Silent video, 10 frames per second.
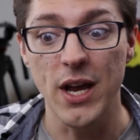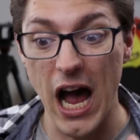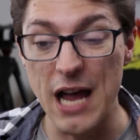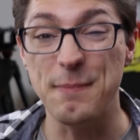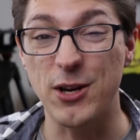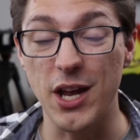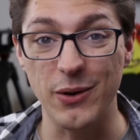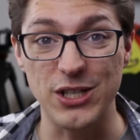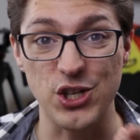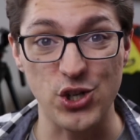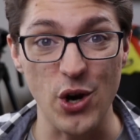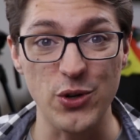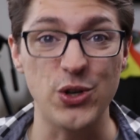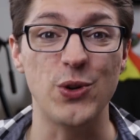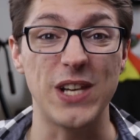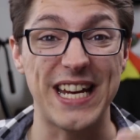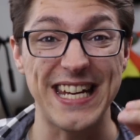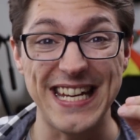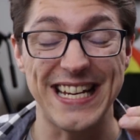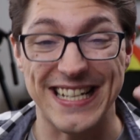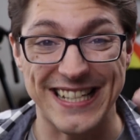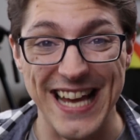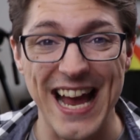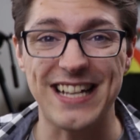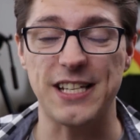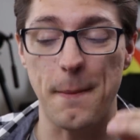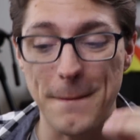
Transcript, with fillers: I'm going to show you like exact